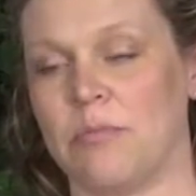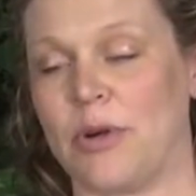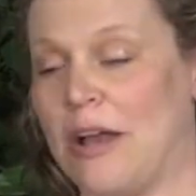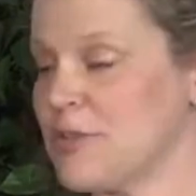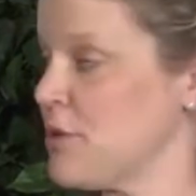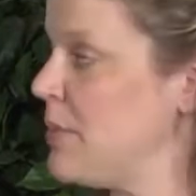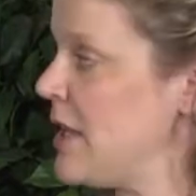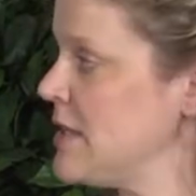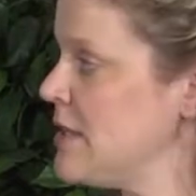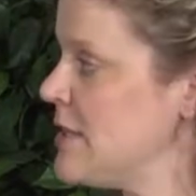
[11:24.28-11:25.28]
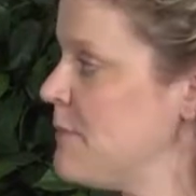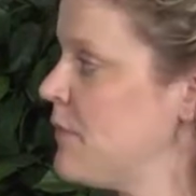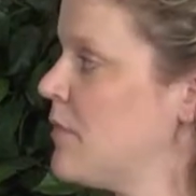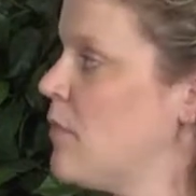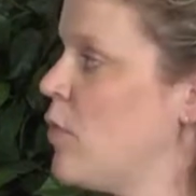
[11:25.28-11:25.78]
browser buttons.
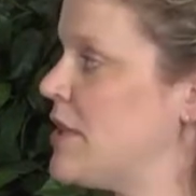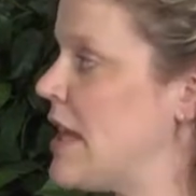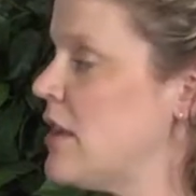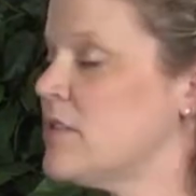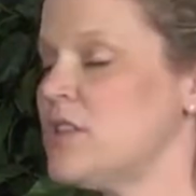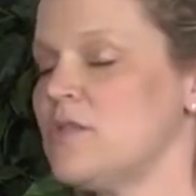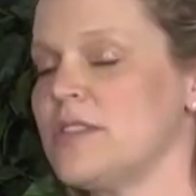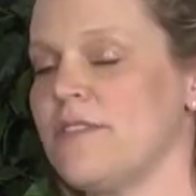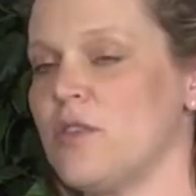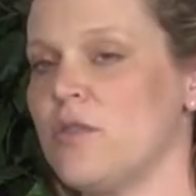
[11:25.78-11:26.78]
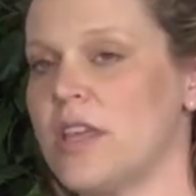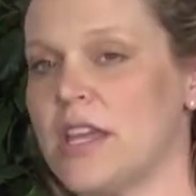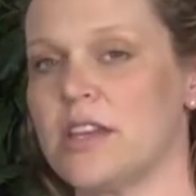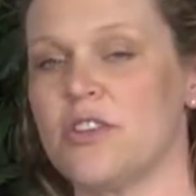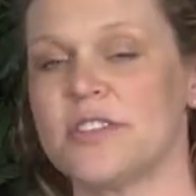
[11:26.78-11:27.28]
What that'll do is if you
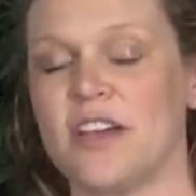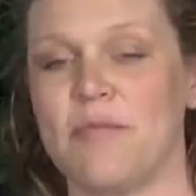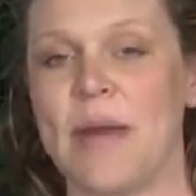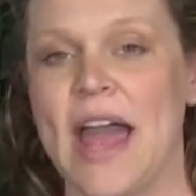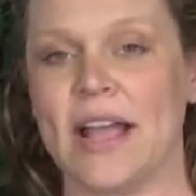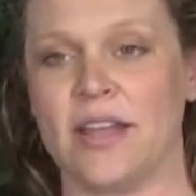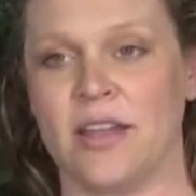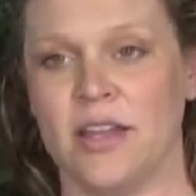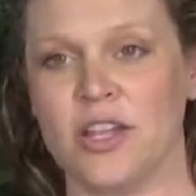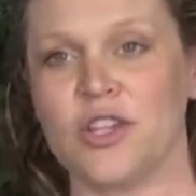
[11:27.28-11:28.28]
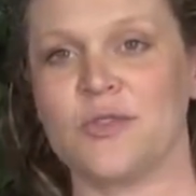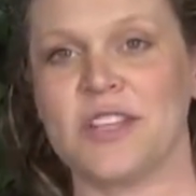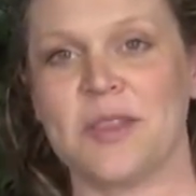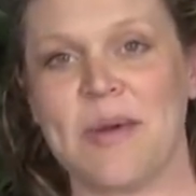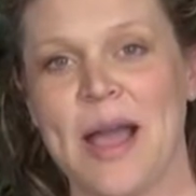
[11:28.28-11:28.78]
kick yourself back
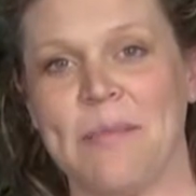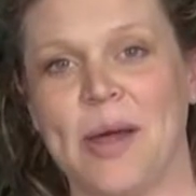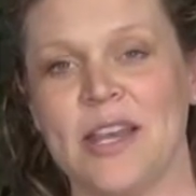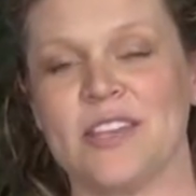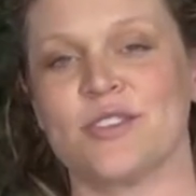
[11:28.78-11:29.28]
using the back button,